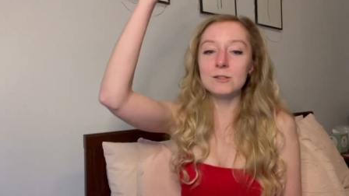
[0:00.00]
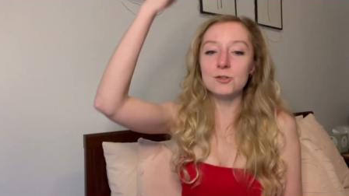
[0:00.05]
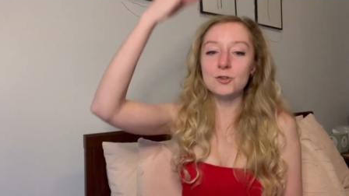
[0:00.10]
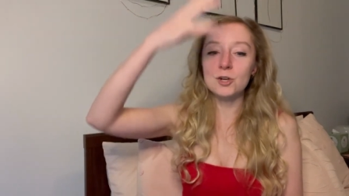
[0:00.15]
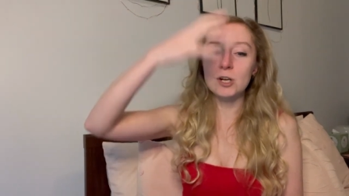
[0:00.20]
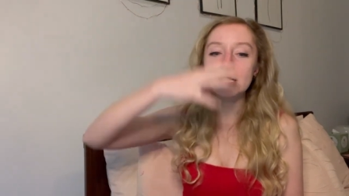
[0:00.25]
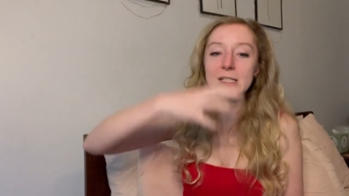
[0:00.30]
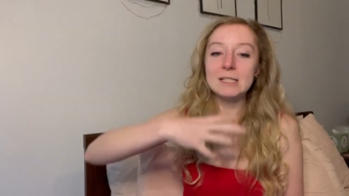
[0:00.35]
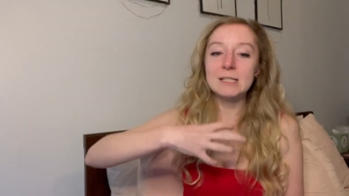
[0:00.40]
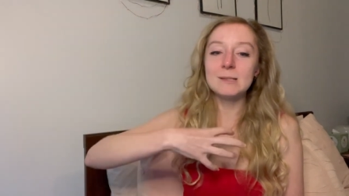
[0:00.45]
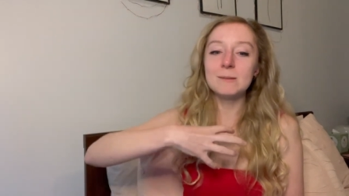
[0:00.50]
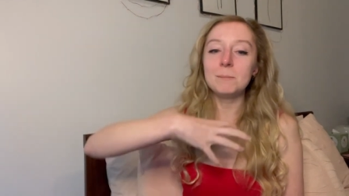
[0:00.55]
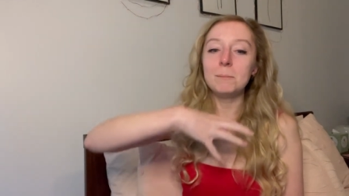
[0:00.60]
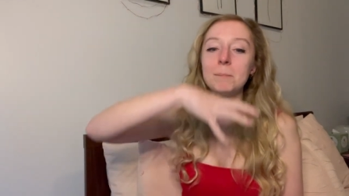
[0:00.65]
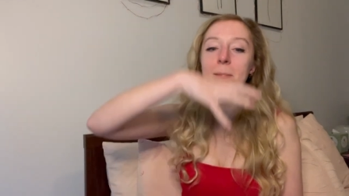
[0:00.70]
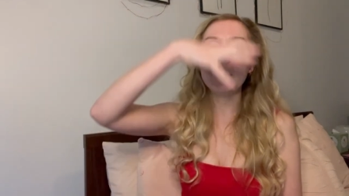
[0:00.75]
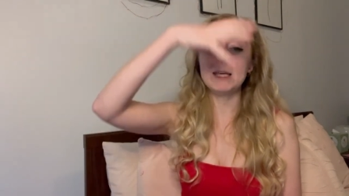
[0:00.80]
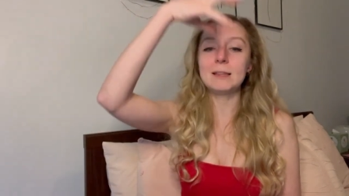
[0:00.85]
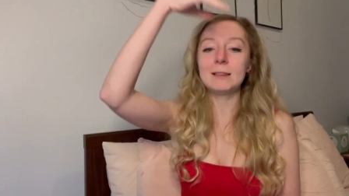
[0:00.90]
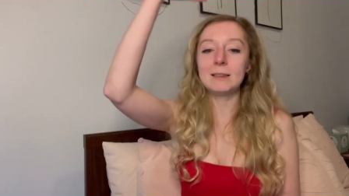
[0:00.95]

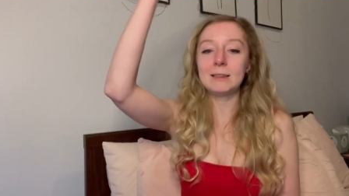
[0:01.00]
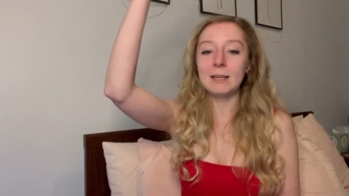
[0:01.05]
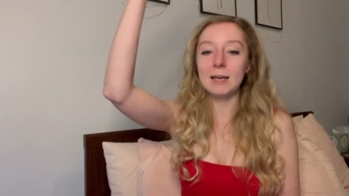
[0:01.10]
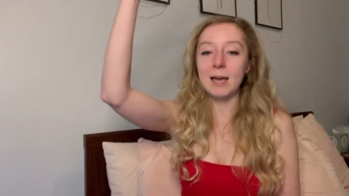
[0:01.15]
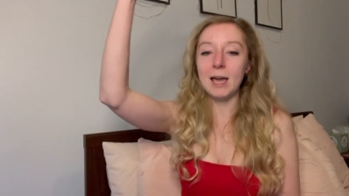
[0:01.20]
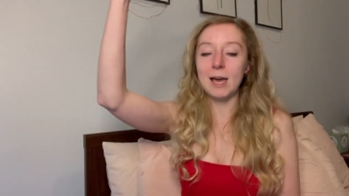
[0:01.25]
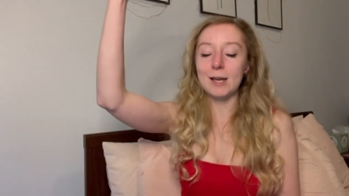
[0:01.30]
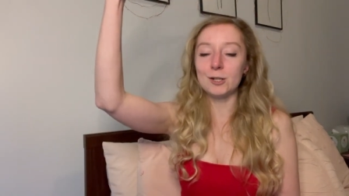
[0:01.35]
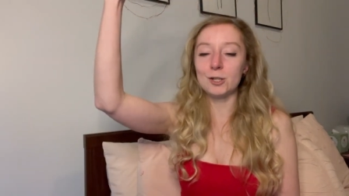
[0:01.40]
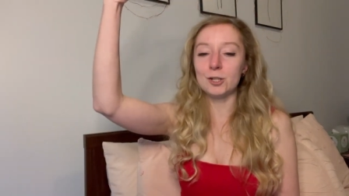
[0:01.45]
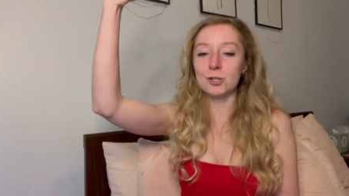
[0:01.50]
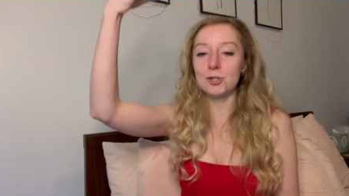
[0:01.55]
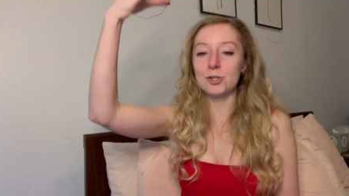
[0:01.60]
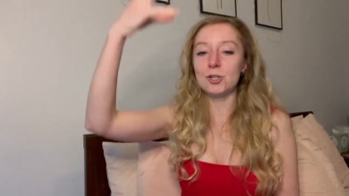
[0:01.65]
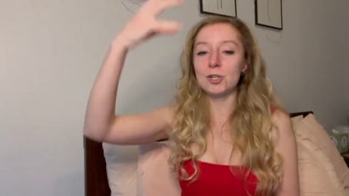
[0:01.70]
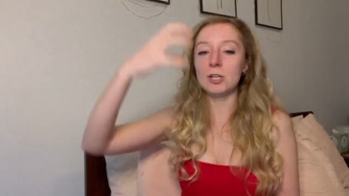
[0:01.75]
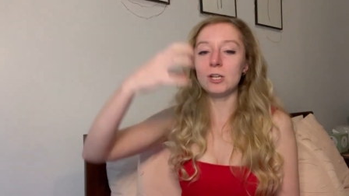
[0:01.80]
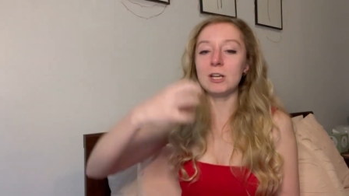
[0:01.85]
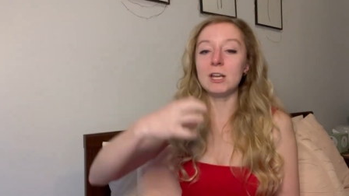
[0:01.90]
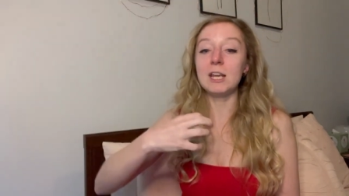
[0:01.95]
transmit the
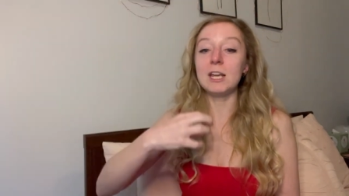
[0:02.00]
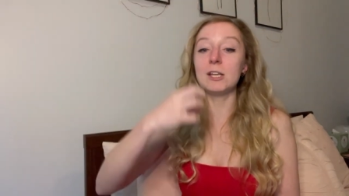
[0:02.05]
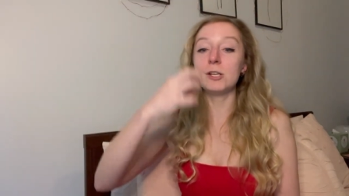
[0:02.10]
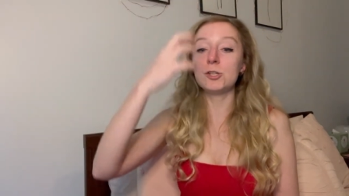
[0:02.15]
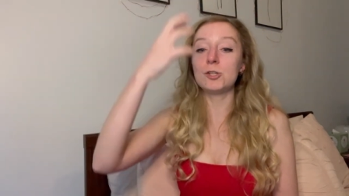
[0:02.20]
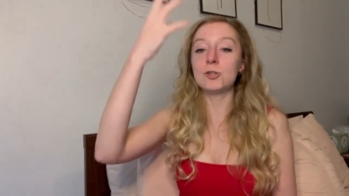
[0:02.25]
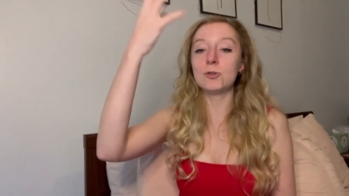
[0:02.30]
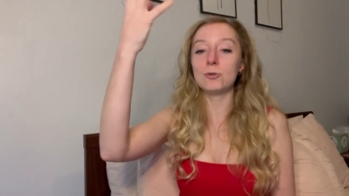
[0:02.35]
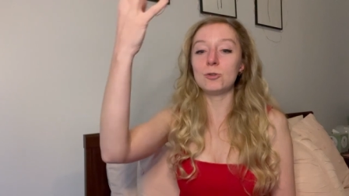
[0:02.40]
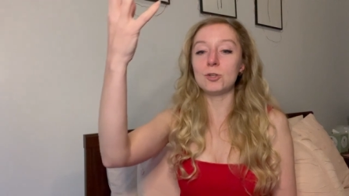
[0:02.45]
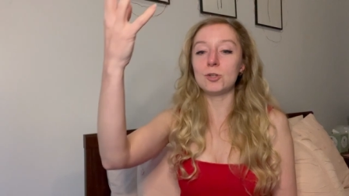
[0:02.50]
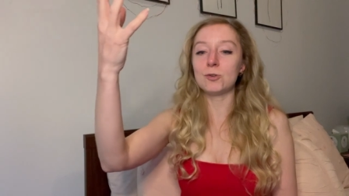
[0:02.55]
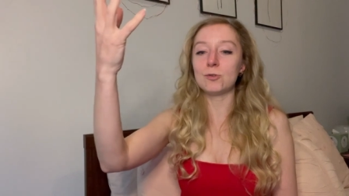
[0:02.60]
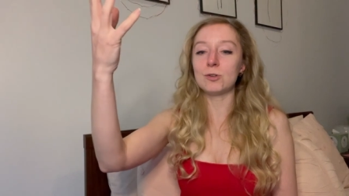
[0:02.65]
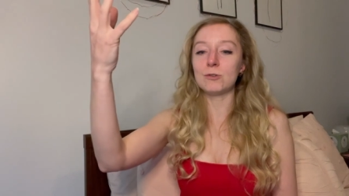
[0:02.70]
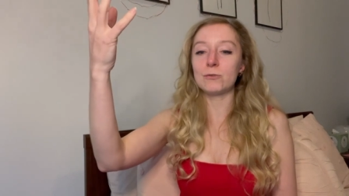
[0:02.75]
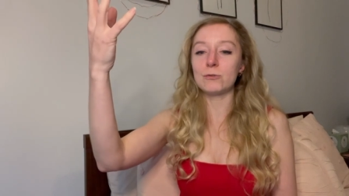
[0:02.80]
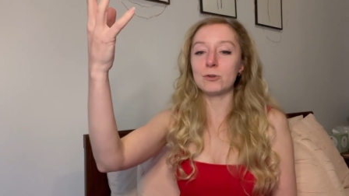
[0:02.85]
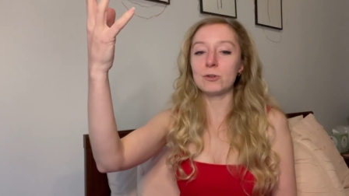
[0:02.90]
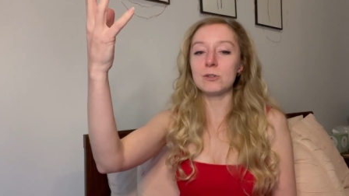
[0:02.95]
energy into the
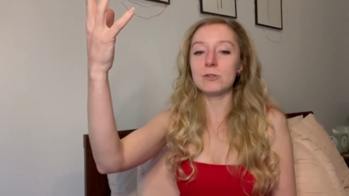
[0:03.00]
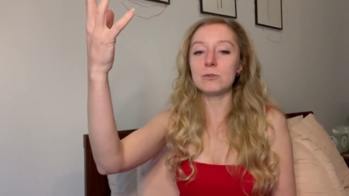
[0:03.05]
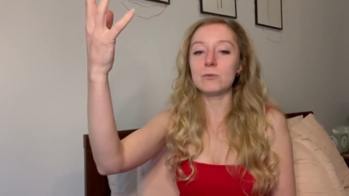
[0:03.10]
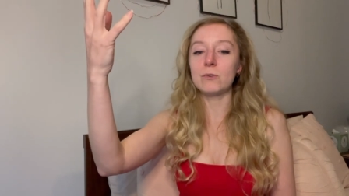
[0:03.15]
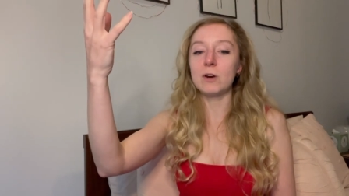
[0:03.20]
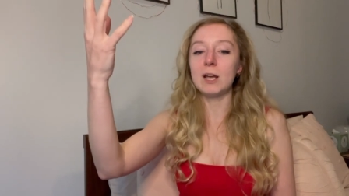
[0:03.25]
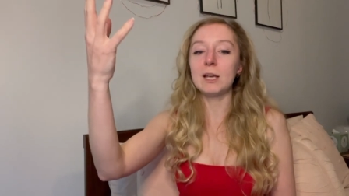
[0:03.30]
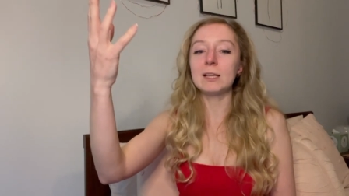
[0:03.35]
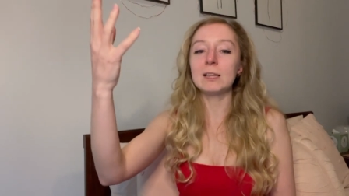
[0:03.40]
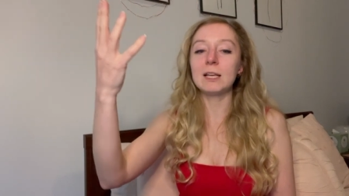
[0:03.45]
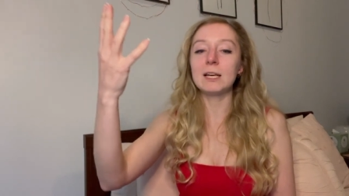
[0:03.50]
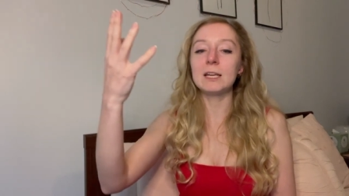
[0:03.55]
universe, right?